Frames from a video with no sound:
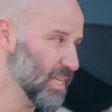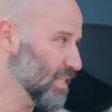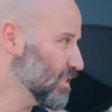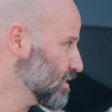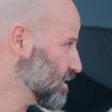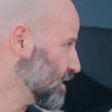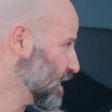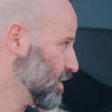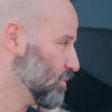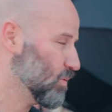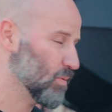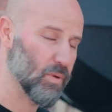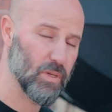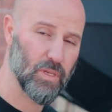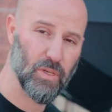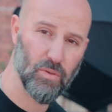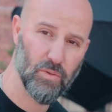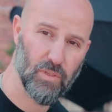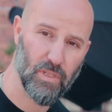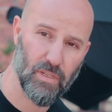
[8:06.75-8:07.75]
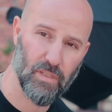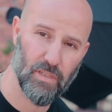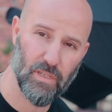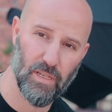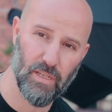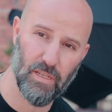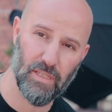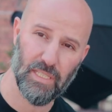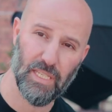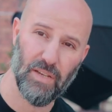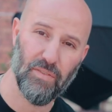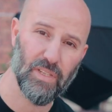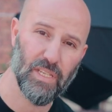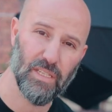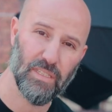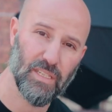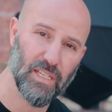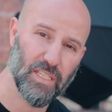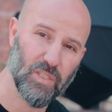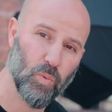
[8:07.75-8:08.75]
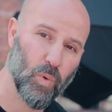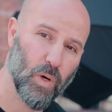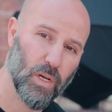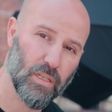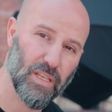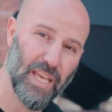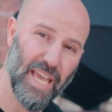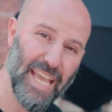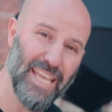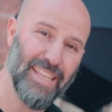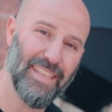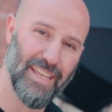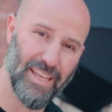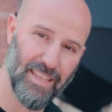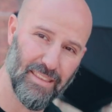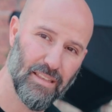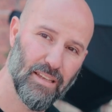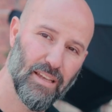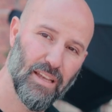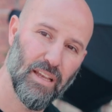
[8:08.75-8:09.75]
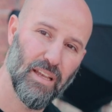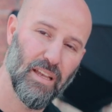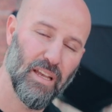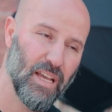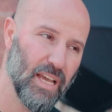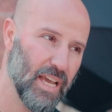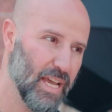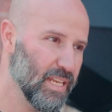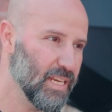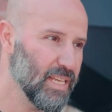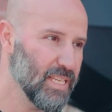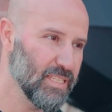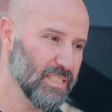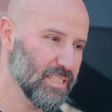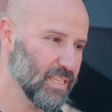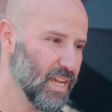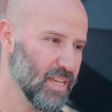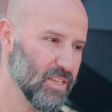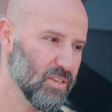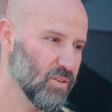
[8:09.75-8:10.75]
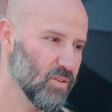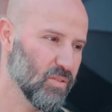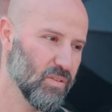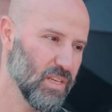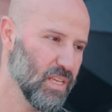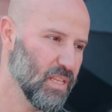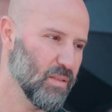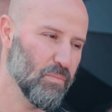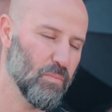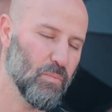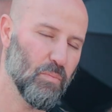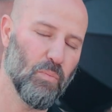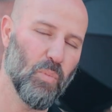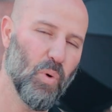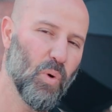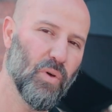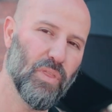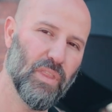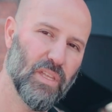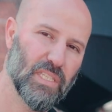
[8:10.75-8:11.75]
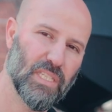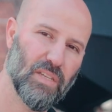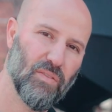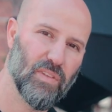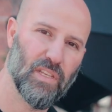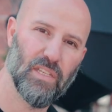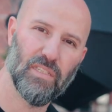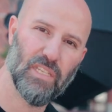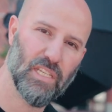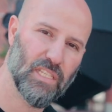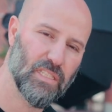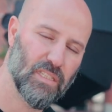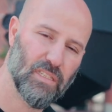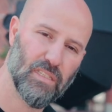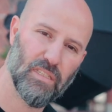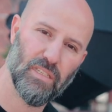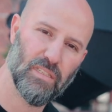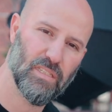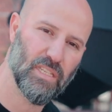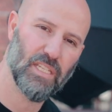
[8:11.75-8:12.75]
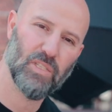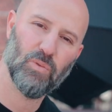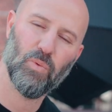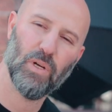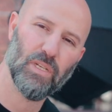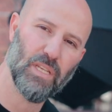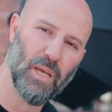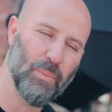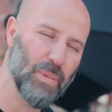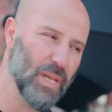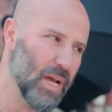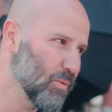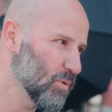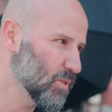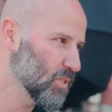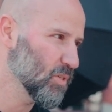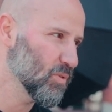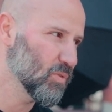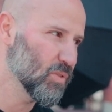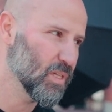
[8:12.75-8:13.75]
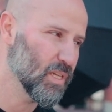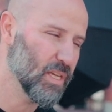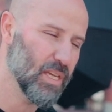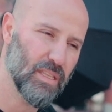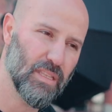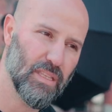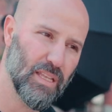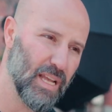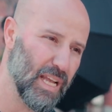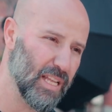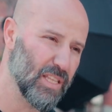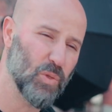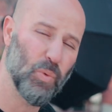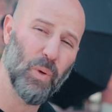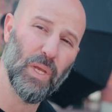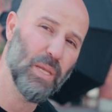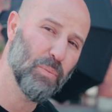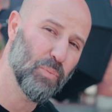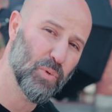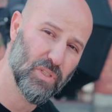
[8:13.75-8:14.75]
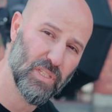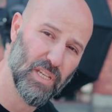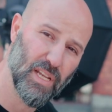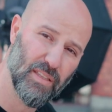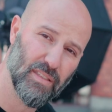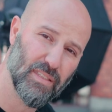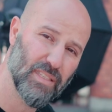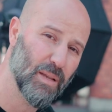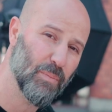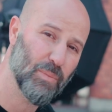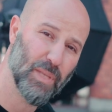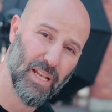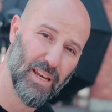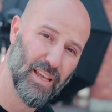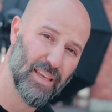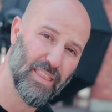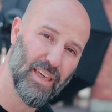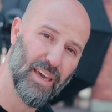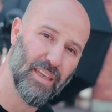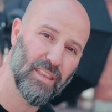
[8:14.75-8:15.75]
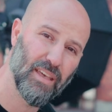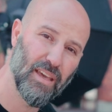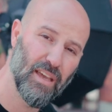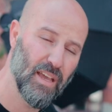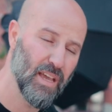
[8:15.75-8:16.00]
Inside we were using the 76 watt A10. And inside you don't need more than 76 watt. I mean, I was using it at 20%, something like that.